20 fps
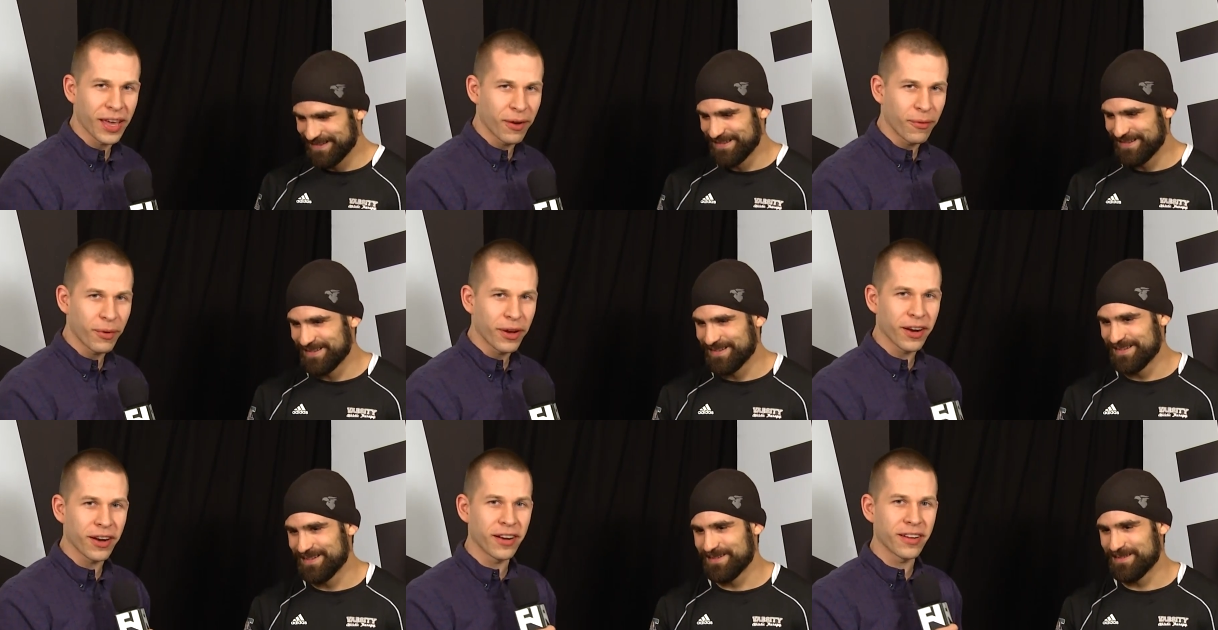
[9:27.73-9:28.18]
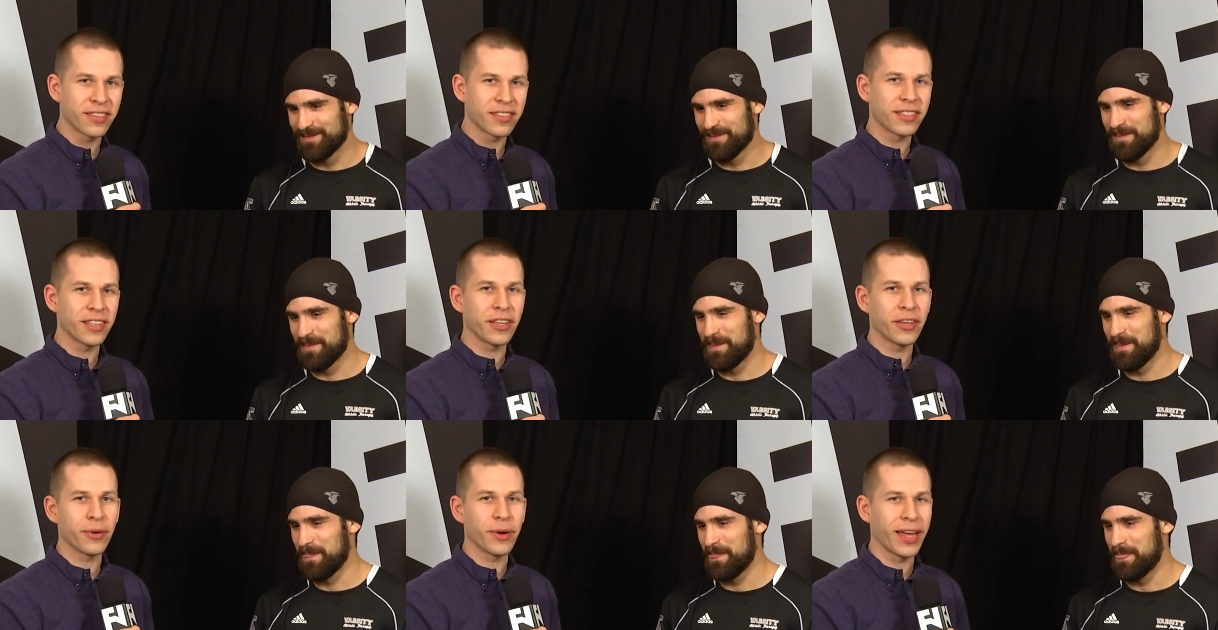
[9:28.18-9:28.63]
Speaker 1: and we are going to
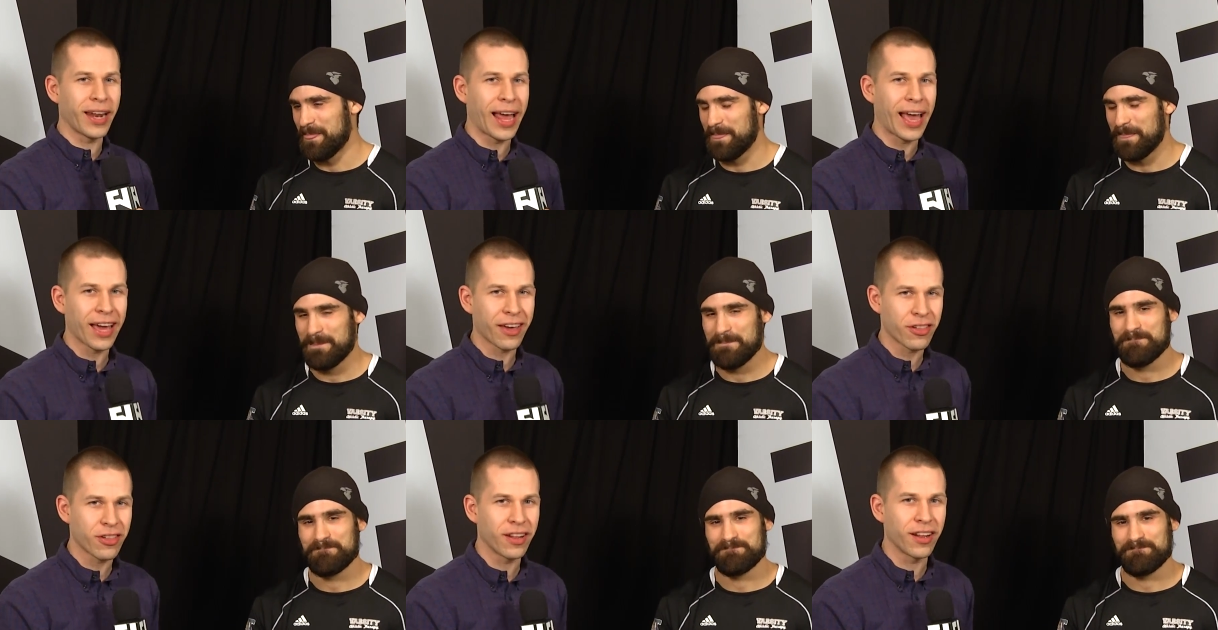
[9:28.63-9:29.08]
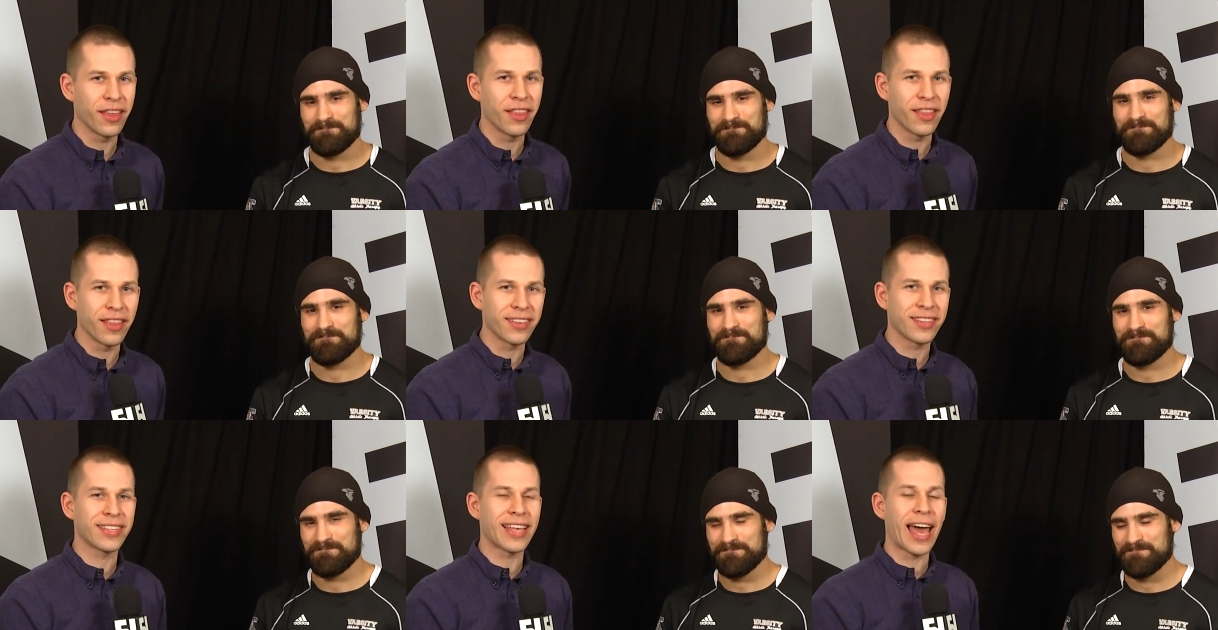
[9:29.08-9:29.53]
see you in action
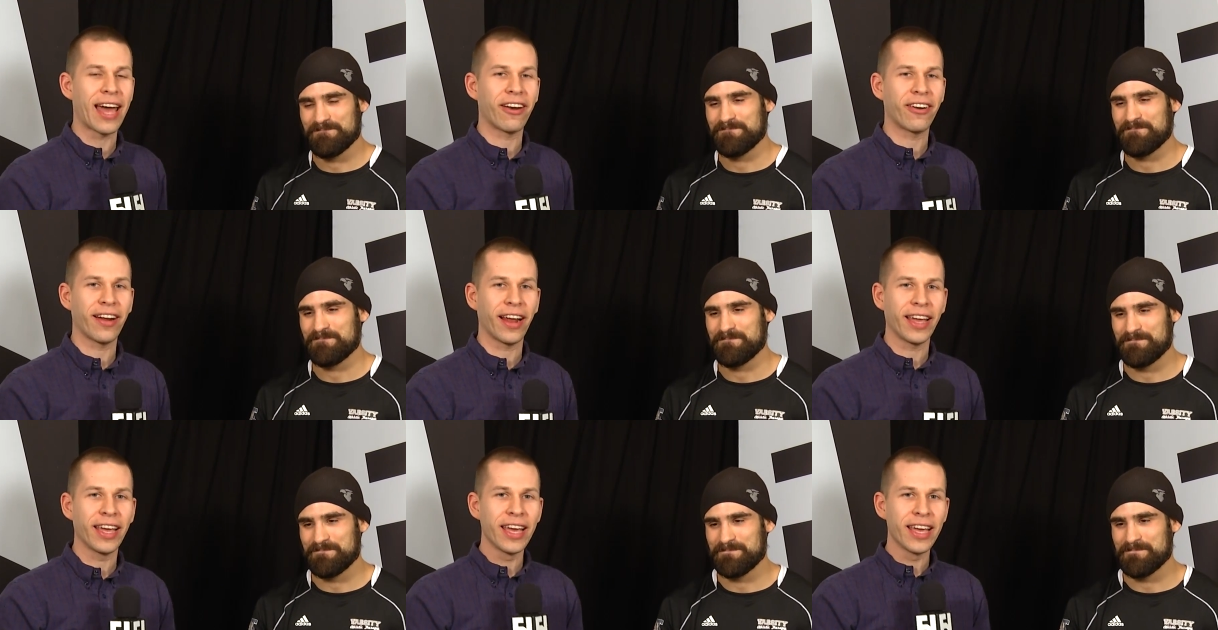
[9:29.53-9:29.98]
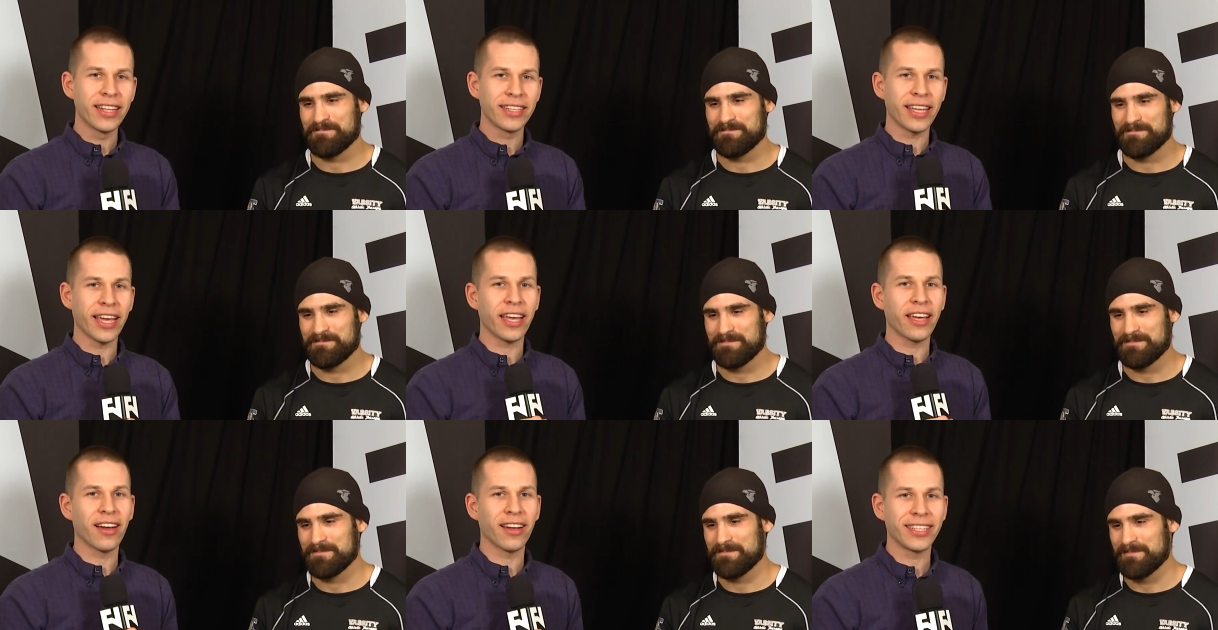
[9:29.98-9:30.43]
this Saturday,
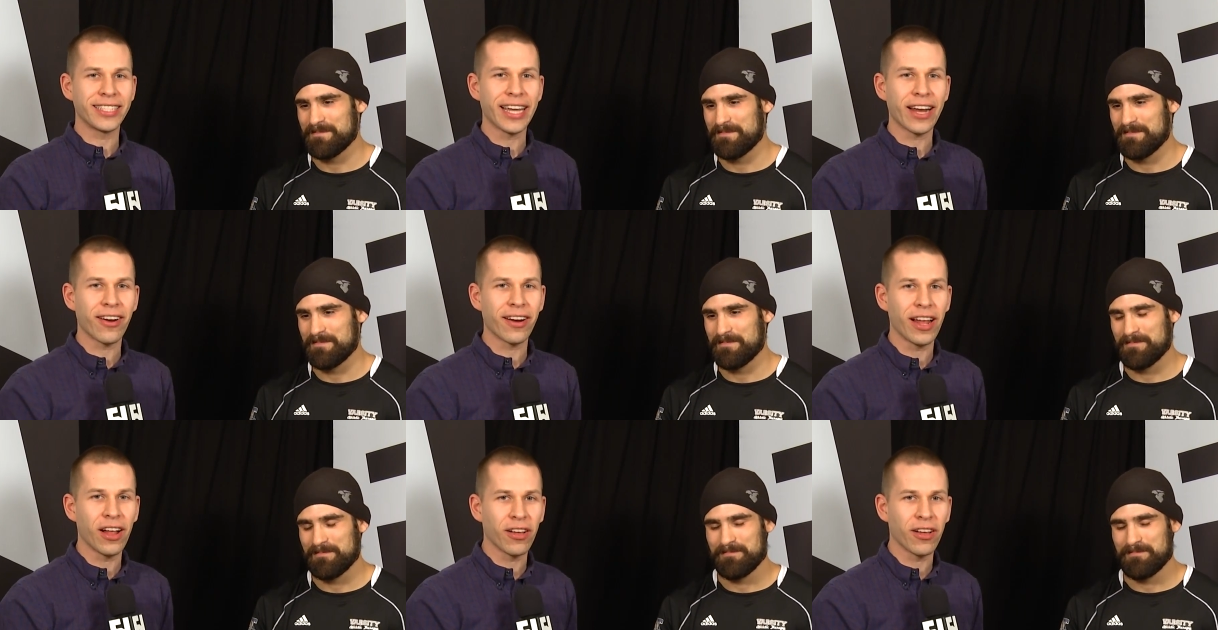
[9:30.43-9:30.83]
taking on Darren